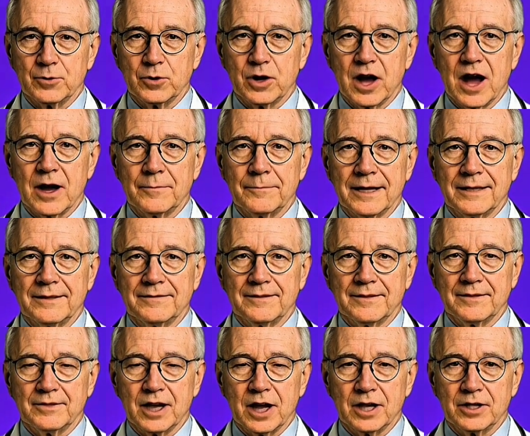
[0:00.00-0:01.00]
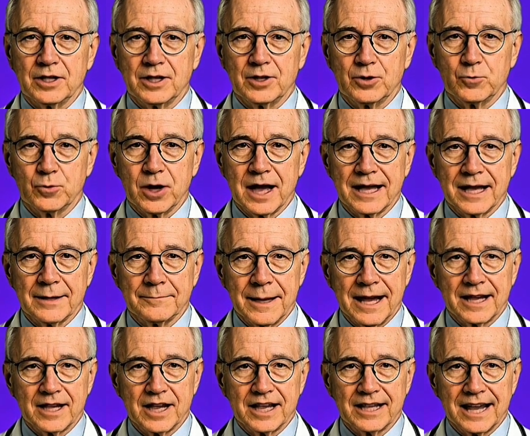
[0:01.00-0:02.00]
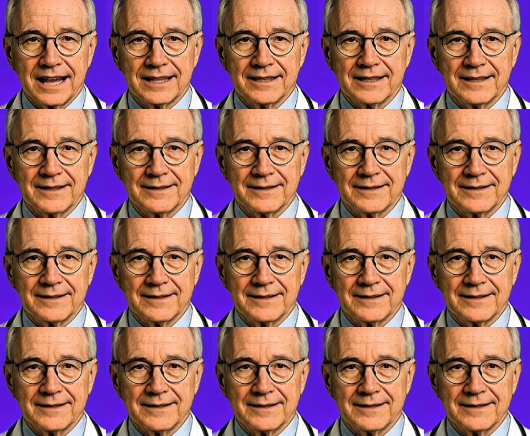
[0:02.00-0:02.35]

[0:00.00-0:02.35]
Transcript: who kept waking up at 1 a.m.